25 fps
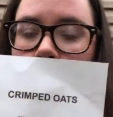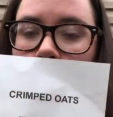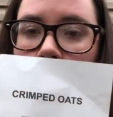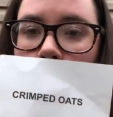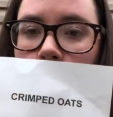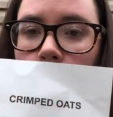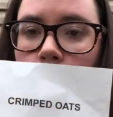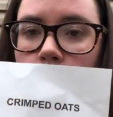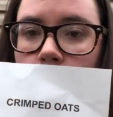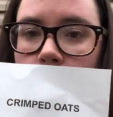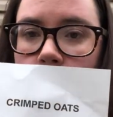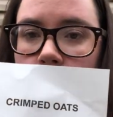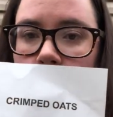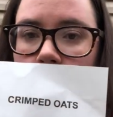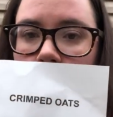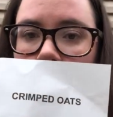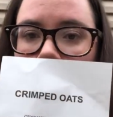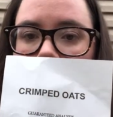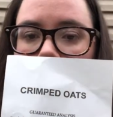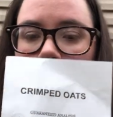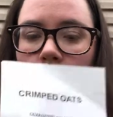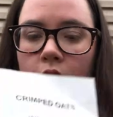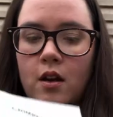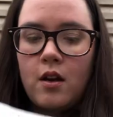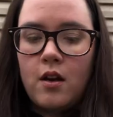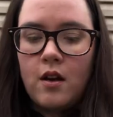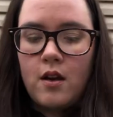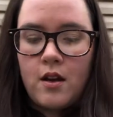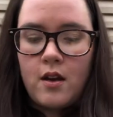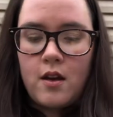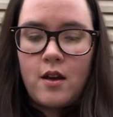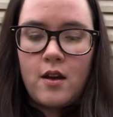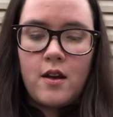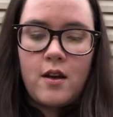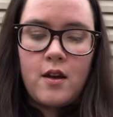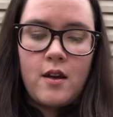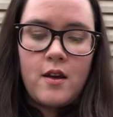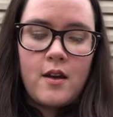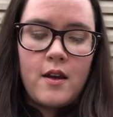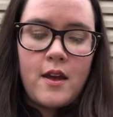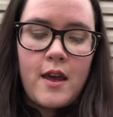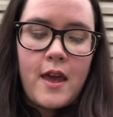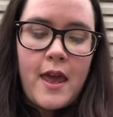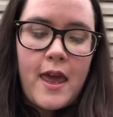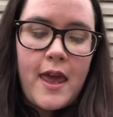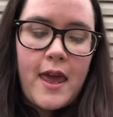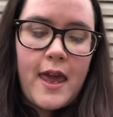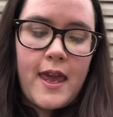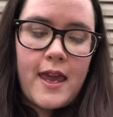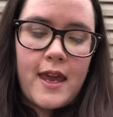oats
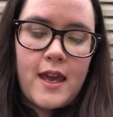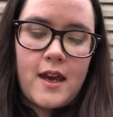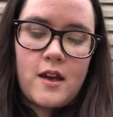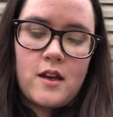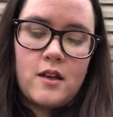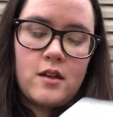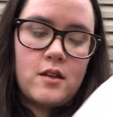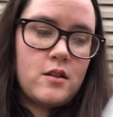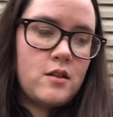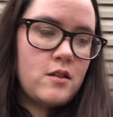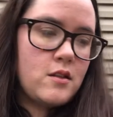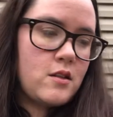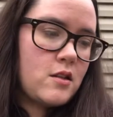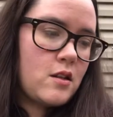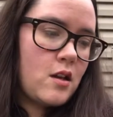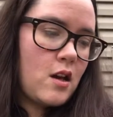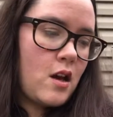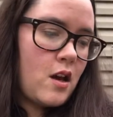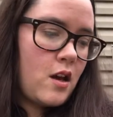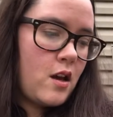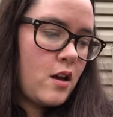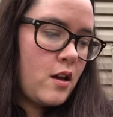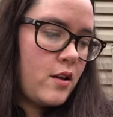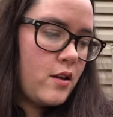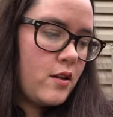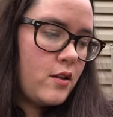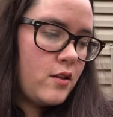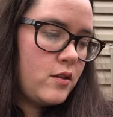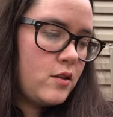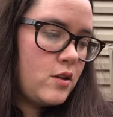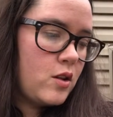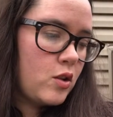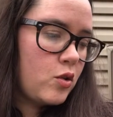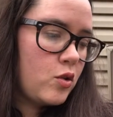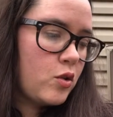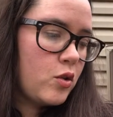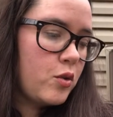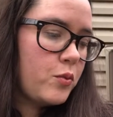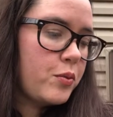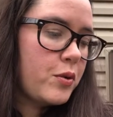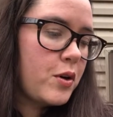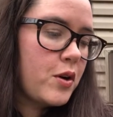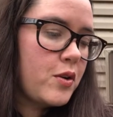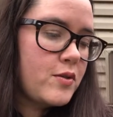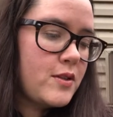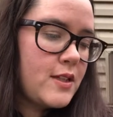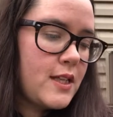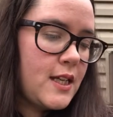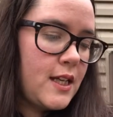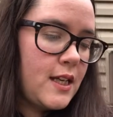and uh, the crude
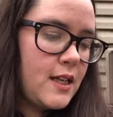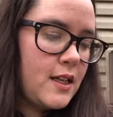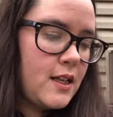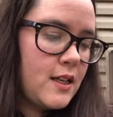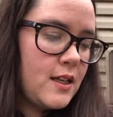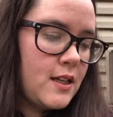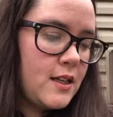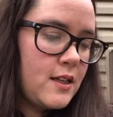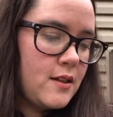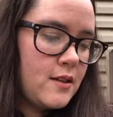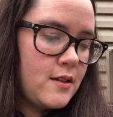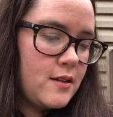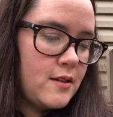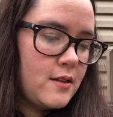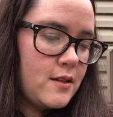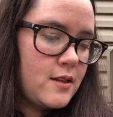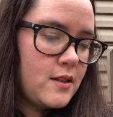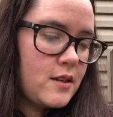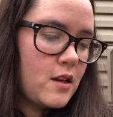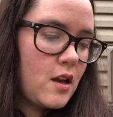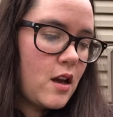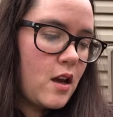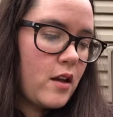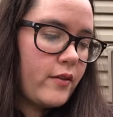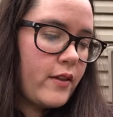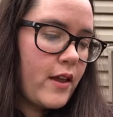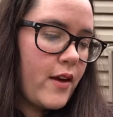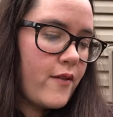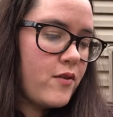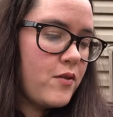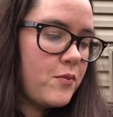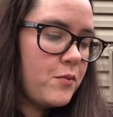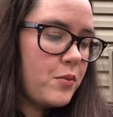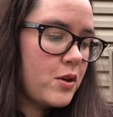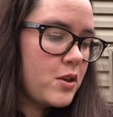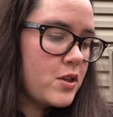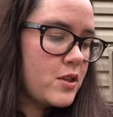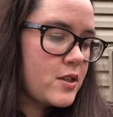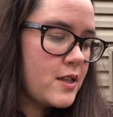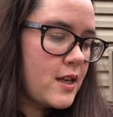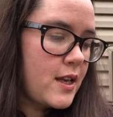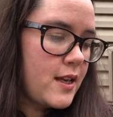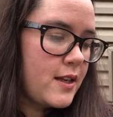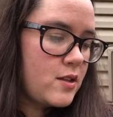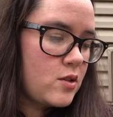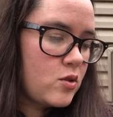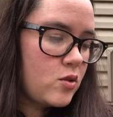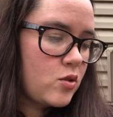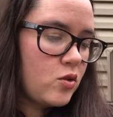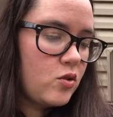protein is
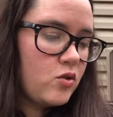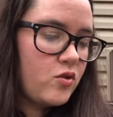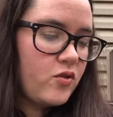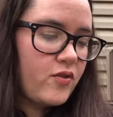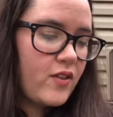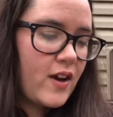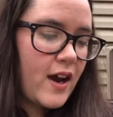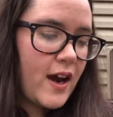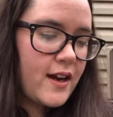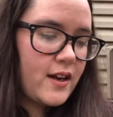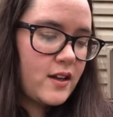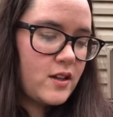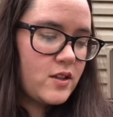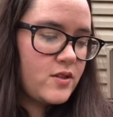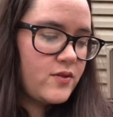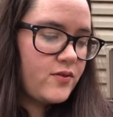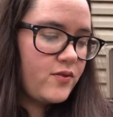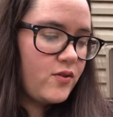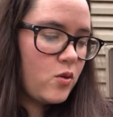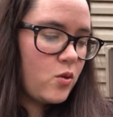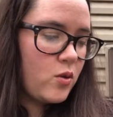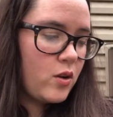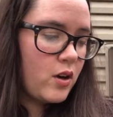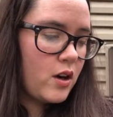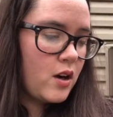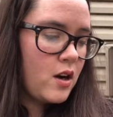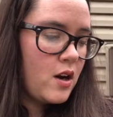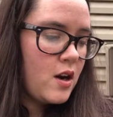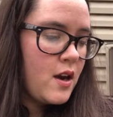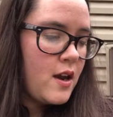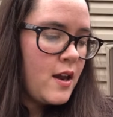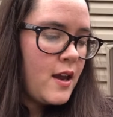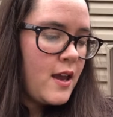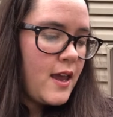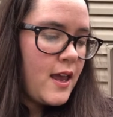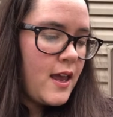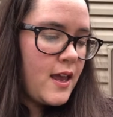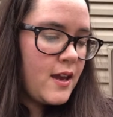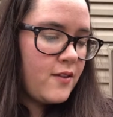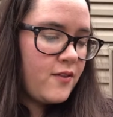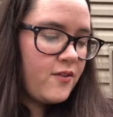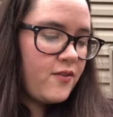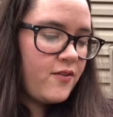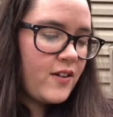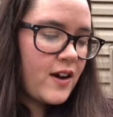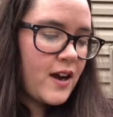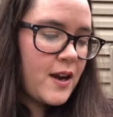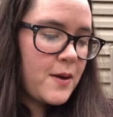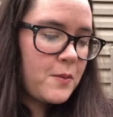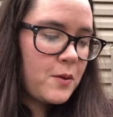11%, crude fat is 4 and
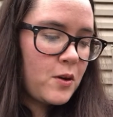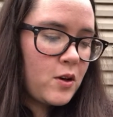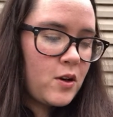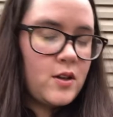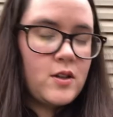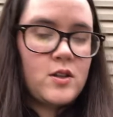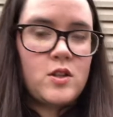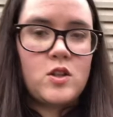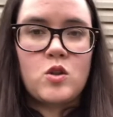fiber is